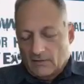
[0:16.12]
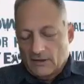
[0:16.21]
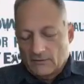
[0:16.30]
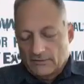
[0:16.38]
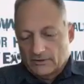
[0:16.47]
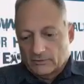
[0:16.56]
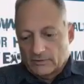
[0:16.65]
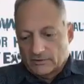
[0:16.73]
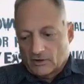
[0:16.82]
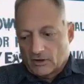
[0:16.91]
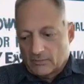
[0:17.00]
the other things we're
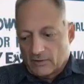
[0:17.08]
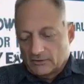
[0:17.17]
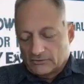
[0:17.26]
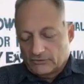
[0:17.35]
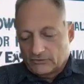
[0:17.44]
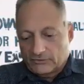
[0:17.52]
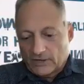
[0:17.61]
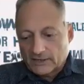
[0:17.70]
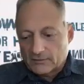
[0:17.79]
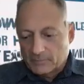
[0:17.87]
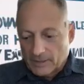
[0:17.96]
going to talk about in just a
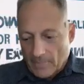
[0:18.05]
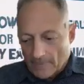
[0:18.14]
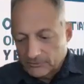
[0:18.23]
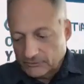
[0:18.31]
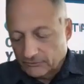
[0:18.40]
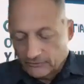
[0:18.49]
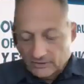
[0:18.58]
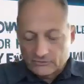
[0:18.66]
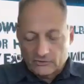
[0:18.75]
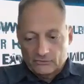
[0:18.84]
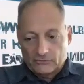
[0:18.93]
second. But just to
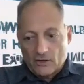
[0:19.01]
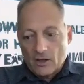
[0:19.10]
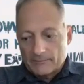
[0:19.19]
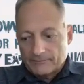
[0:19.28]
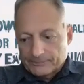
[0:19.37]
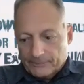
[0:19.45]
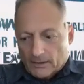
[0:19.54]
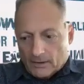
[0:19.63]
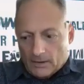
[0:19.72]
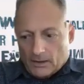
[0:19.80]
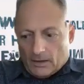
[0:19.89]
finish this thought,
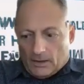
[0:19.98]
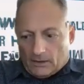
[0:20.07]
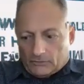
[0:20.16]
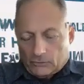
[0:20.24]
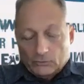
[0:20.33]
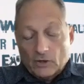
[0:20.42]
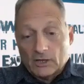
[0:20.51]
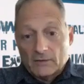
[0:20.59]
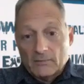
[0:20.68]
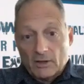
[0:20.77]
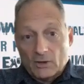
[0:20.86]
so you were
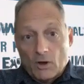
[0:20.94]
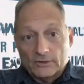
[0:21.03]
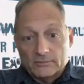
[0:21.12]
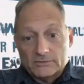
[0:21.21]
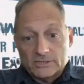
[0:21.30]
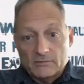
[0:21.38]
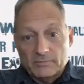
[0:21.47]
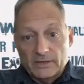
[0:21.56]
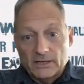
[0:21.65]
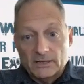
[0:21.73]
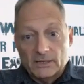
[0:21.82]
talking about quantum
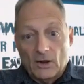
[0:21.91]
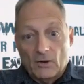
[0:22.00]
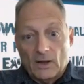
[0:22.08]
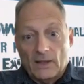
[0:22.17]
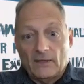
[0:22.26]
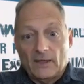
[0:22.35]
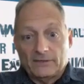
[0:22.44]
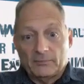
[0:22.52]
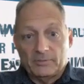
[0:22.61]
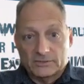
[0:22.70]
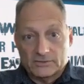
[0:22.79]
jumping, and that
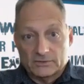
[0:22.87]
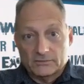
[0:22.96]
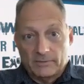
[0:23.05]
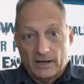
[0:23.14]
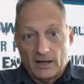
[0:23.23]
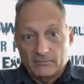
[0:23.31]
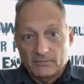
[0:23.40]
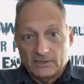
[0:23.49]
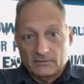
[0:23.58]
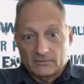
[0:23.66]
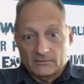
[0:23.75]
the picture behind
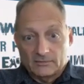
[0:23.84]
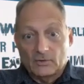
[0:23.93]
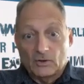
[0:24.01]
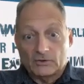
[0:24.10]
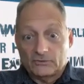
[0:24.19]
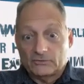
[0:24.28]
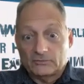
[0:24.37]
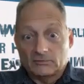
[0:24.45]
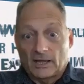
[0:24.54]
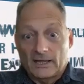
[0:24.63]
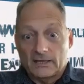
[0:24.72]
me looks
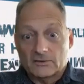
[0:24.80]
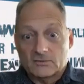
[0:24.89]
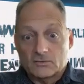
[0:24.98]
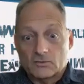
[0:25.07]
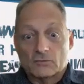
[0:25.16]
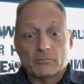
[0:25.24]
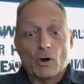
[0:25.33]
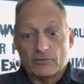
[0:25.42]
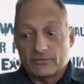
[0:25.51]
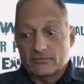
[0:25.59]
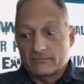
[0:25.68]
like you're
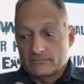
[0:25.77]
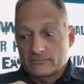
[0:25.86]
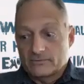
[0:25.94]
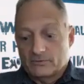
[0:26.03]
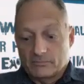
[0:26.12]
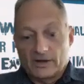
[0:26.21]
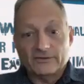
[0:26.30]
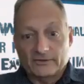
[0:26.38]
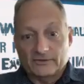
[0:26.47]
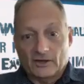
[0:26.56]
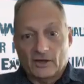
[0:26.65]
both your
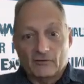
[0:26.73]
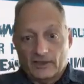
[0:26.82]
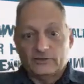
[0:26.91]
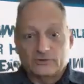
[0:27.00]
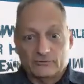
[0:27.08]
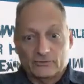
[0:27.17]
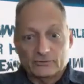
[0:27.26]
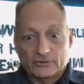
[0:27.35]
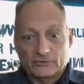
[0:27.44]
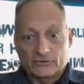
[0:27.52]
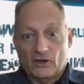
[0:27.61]
present self and your
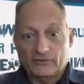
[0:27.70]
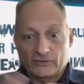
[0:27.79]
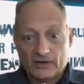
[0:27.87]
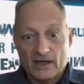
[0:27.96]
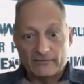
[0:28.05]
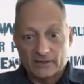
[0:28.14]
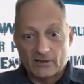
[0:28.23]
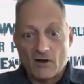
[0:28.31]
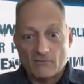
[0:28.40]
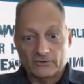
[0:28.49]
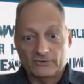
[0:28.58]
future self, and you're having a
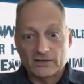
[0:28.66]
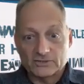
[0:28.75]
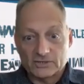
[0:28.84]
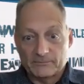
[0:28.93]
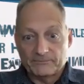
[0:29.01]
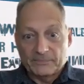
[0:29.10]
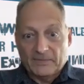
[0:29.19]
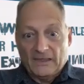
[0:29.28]
conversation.